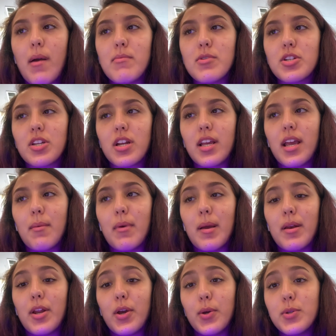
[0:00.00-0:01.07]
I'm just gonna get my
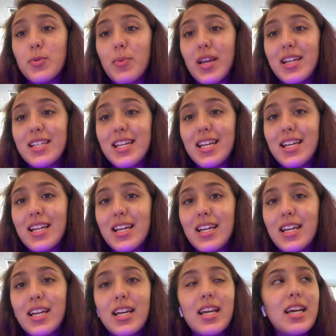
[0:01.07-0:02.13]
toes painted.
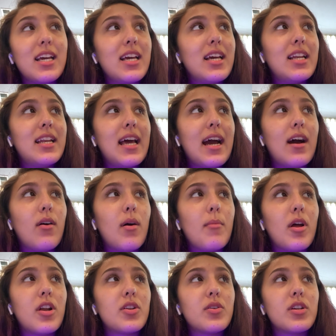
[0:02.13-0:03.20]
Now, I'm
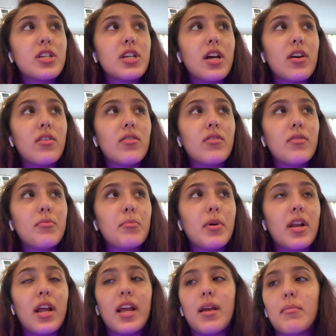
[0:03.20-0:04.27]
not doing gel,
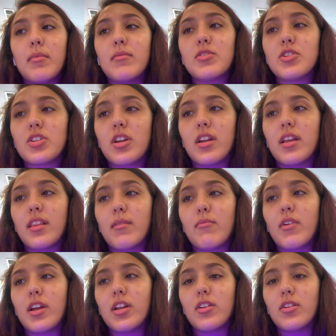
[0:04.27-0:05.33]
but I am just getting them
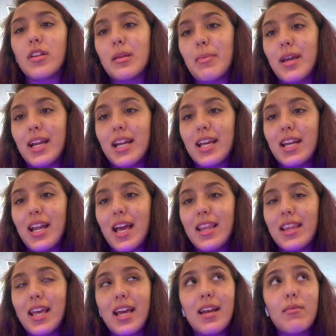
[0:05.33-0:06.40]
regularly painted,
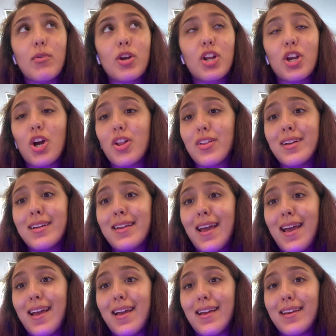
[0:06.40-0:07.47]
and then we're gonna call it a
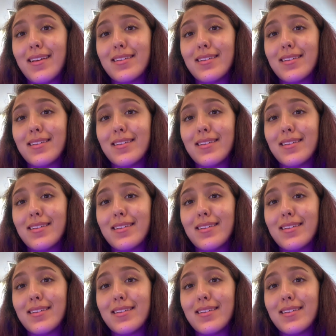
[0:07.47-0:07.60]
day.